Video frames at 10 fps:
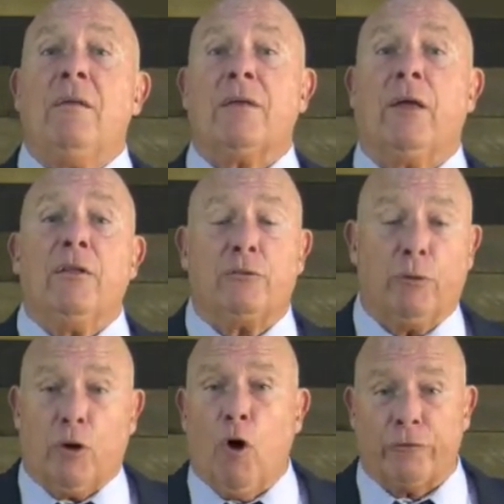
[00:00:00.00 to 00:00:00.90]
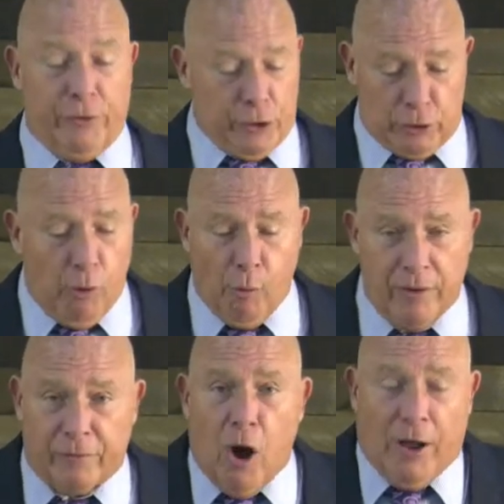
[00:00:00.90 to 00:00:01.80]
uh, do it all to the glory
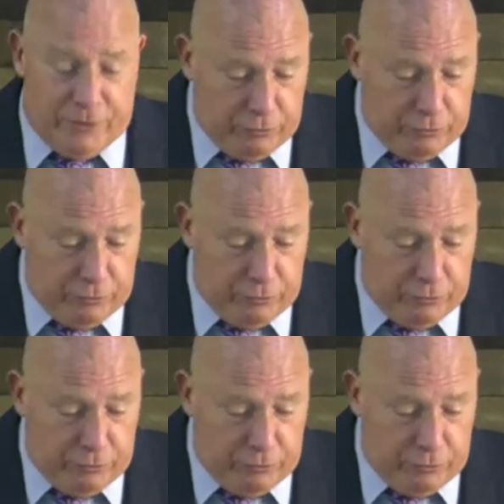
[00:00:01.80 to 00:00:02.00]
of God.